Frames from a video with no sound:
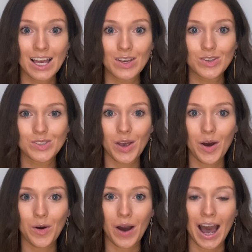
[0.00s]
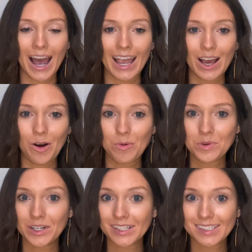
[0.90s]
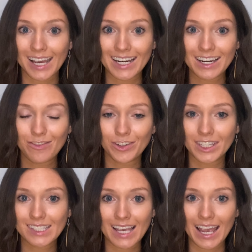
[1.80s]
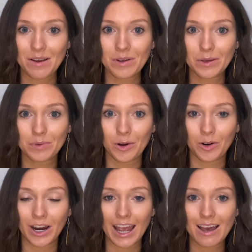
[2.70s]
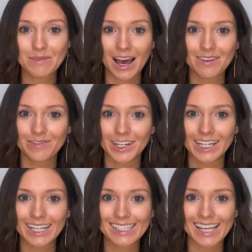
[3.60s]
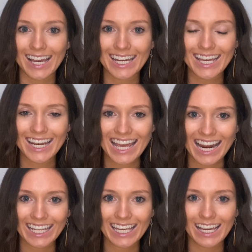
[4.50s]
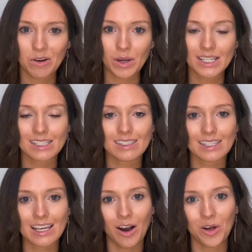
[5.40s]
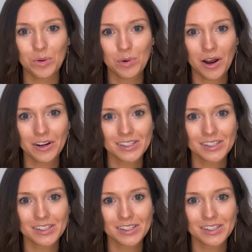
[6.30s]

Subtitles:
So I hope you're excited for this 8-week program. I'm very excited, and I can't wait to see all the progress